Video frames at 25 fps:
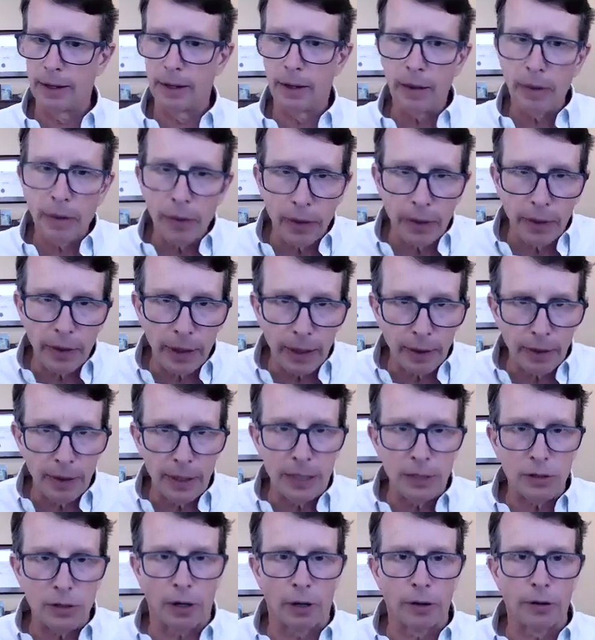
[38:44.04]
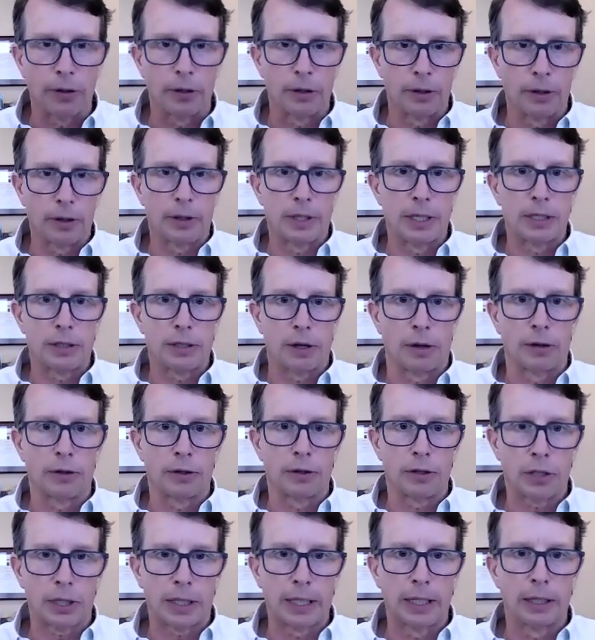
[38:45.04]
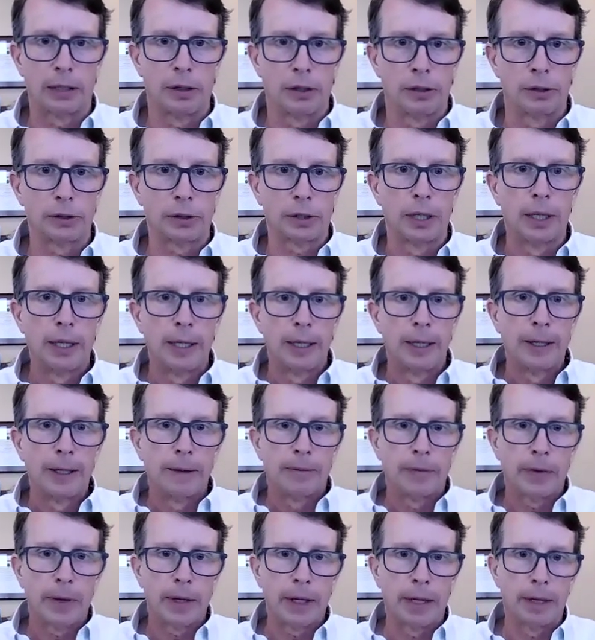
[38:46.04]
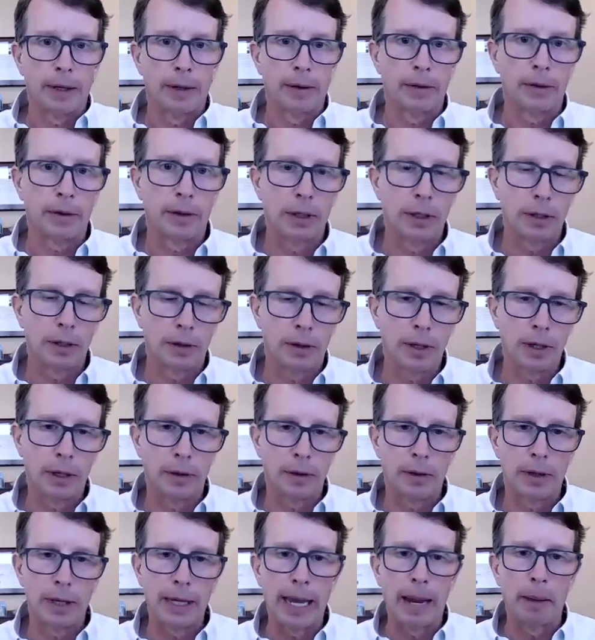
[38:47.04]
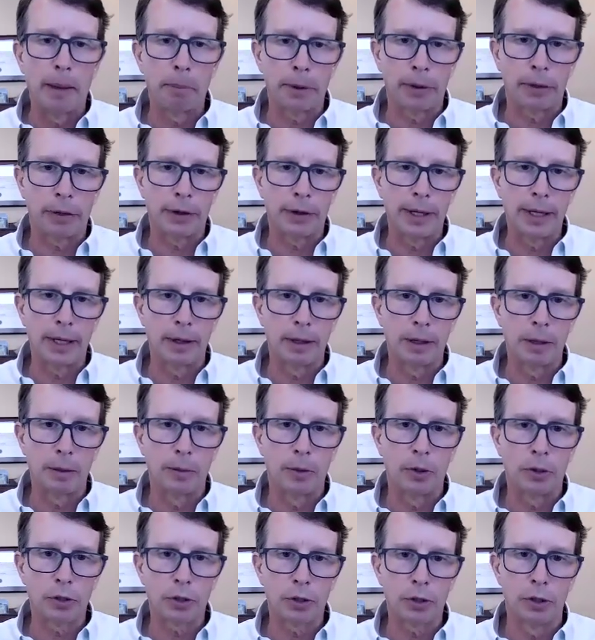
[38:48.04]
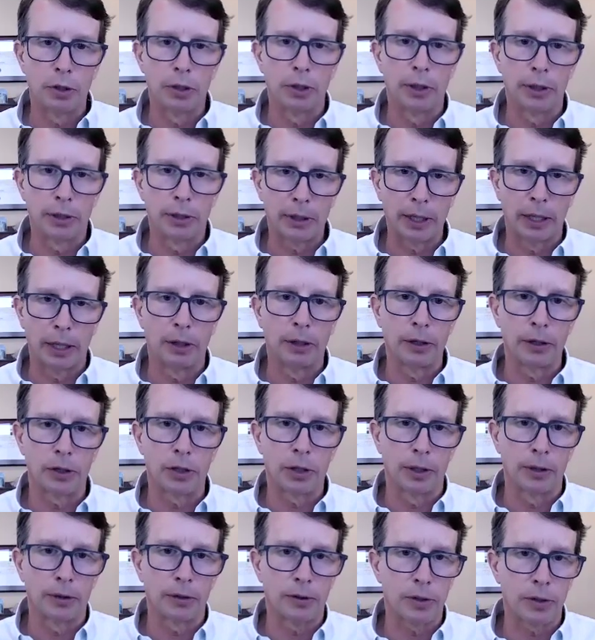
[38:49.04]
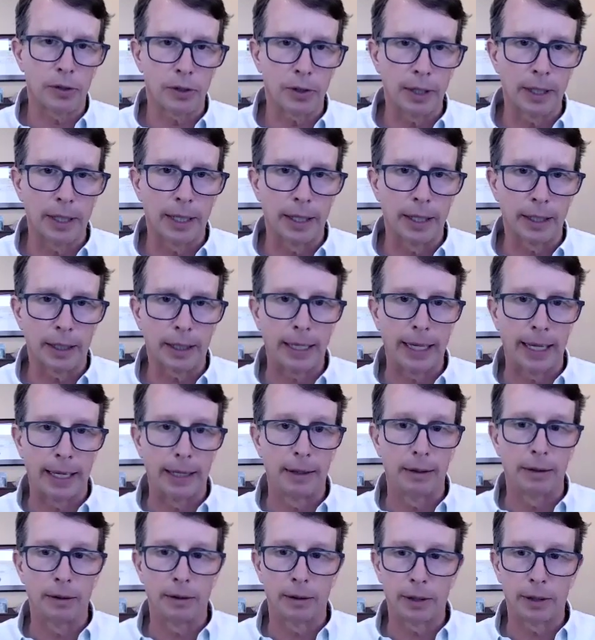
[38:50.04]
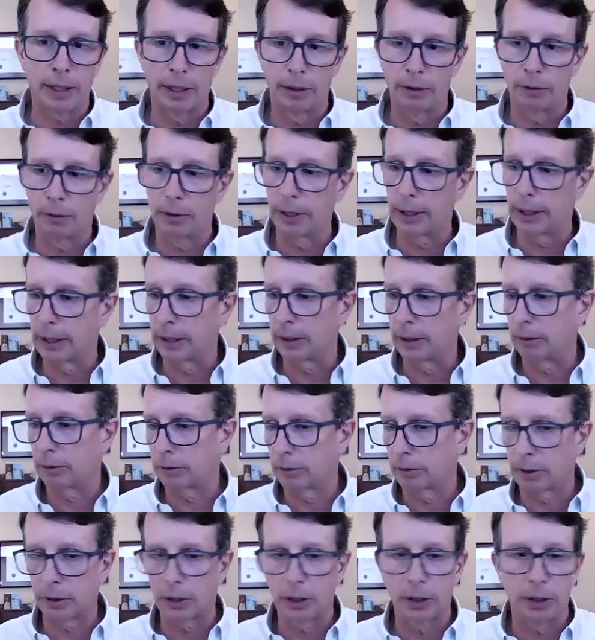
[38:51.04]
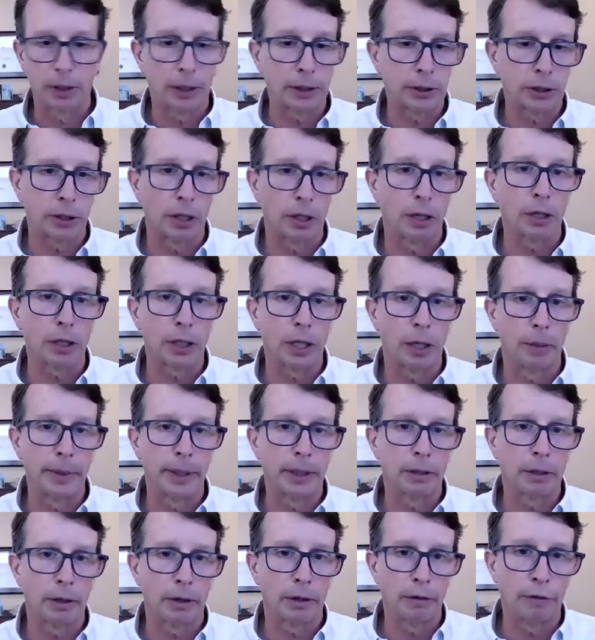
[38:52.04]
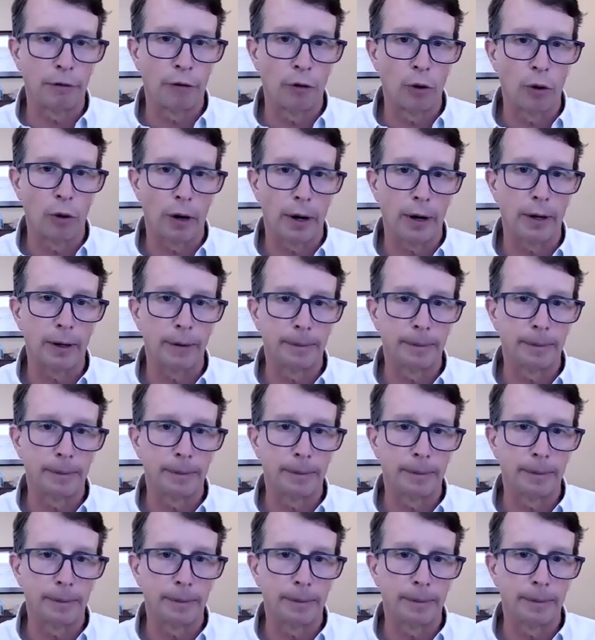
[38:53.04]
these other skills, the empathy and the emotional intelligence can really start coming to the fore.